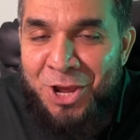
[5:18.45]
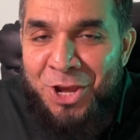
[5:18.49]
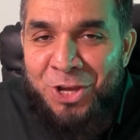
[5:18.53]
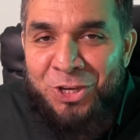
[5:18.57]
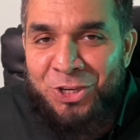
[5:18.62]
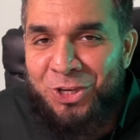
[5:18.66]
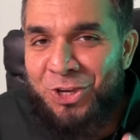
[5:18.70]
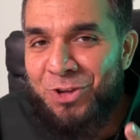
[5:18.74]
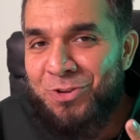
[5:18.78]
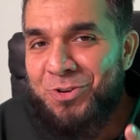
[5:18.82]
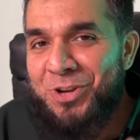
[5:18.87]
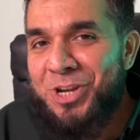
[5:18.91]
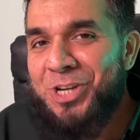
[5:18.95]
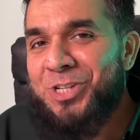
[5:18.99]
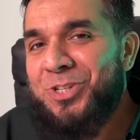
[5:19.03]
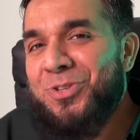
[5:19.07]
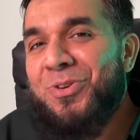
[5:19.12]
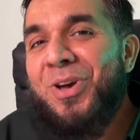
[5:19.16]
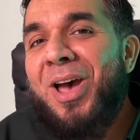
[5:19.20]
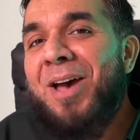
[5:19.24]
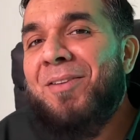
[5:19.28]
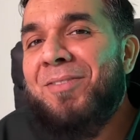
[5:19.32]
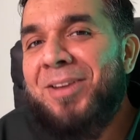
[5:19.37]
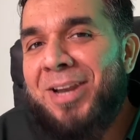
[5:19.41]
You need to
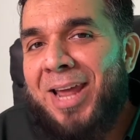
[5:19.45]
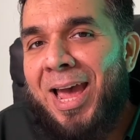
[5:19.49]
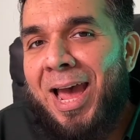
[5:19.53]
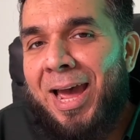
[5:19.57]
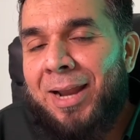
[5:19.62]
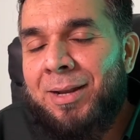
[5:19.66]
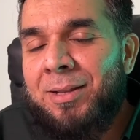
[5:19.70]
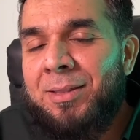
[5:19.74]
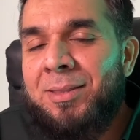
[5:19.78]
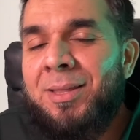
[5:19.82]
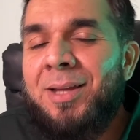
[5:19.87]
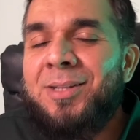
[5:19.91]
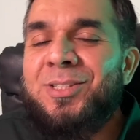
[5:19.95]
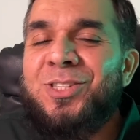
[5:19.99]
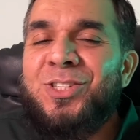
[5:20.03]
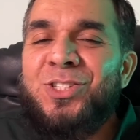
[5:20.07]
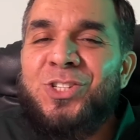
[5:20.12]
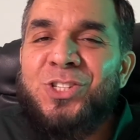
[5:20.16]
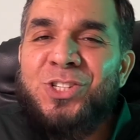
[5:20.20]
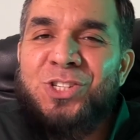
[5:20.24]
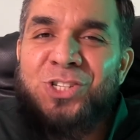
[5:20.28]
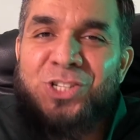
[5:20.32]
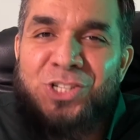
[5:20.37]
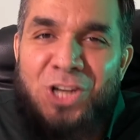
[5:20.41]
have an ad that
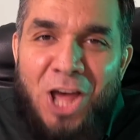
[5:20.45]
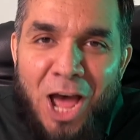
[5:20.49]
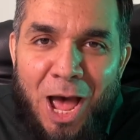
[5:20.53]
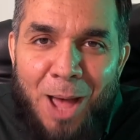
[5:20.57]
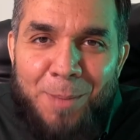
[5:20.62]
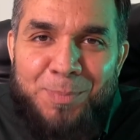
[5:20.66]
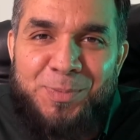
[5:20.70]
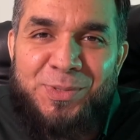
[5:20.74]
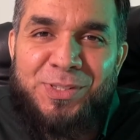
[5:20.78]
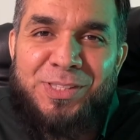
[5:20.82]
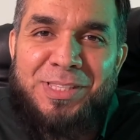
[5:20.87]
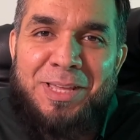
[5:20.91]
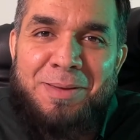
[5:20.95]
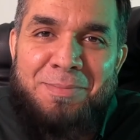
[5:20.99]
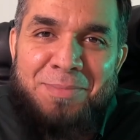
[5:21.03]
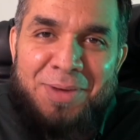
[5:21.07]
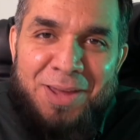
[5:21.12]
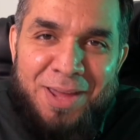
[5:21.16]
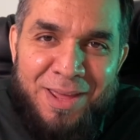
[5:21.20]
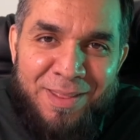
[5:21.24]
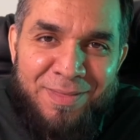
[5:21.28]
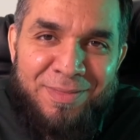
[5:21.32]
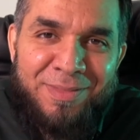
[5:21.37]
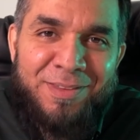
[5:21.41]
stops them
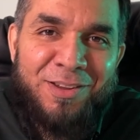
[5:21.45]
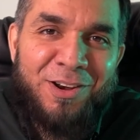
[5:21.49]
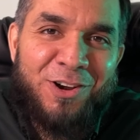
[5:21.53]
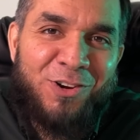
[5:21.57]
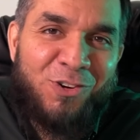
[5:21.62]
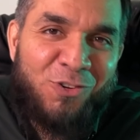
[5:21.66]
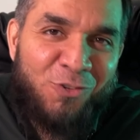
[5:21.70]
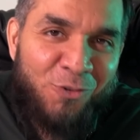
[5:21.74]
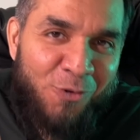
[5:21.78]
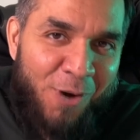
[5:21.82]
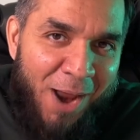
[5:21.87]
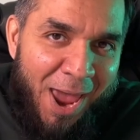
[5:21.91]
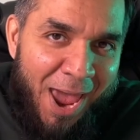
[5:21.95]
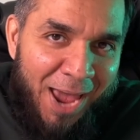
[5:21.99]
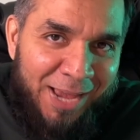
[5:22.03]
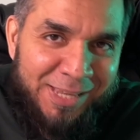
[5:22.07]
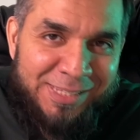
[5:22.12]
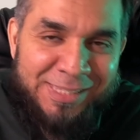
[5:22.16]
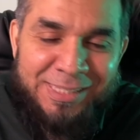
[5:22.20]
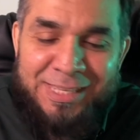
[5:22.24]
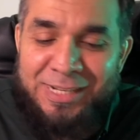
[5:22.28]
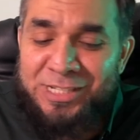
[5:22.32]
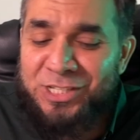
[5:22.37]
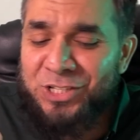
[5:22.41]
in their
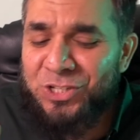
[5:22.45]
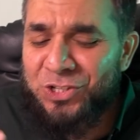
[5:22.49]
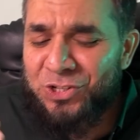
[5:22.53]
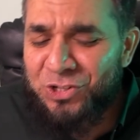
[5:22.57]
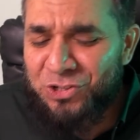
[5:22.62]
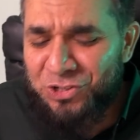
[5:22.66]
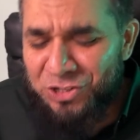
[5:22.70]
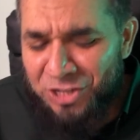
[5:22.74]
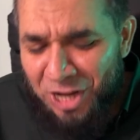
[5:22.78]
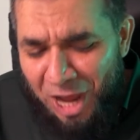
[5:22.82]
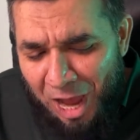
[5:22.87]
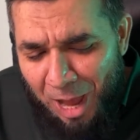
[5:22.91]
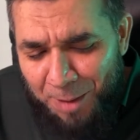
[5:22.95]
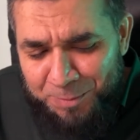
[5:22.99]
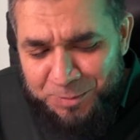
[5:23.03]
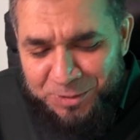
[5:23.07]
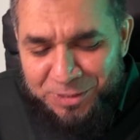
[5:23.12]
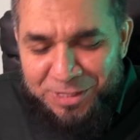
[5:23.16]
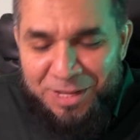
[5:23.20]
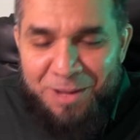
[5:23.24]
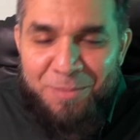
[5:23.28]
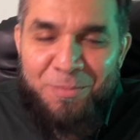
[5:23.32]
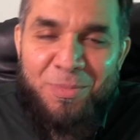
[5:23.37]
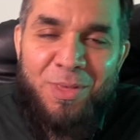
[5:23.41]
tracks, that stops
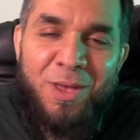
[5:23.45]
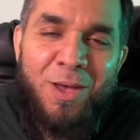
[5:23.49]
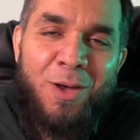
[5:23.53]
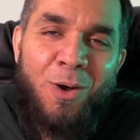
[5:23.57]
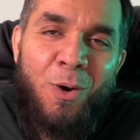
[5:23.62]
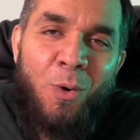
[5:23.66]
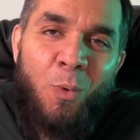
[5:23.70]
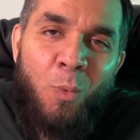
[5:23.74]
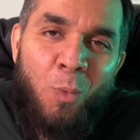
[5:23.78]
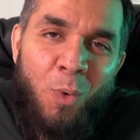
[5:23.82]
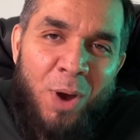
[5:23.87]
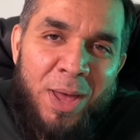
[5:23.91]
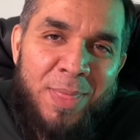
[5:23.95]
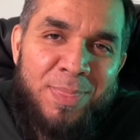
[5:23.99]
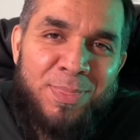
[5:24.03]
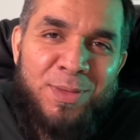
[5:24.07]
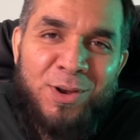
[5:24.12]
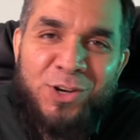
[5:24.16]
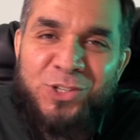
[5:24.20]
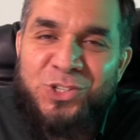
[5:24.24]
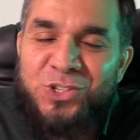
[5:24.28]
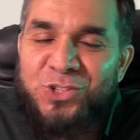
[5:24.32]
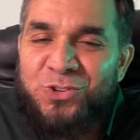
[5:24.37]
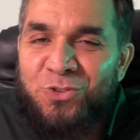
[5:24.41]
them when
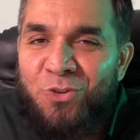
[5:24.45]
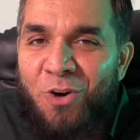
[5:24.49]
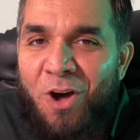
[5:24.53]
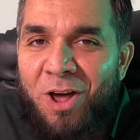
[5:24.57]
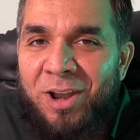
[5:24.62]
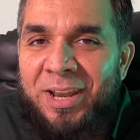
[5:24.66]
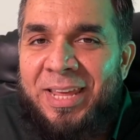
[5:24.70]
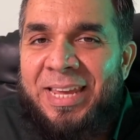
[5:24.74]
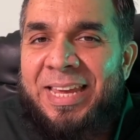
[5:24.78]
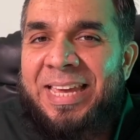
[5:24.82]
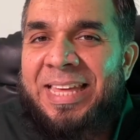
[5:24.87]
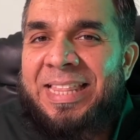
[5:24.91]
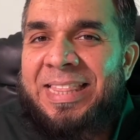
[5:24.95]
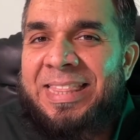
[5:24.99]
they're scrolling.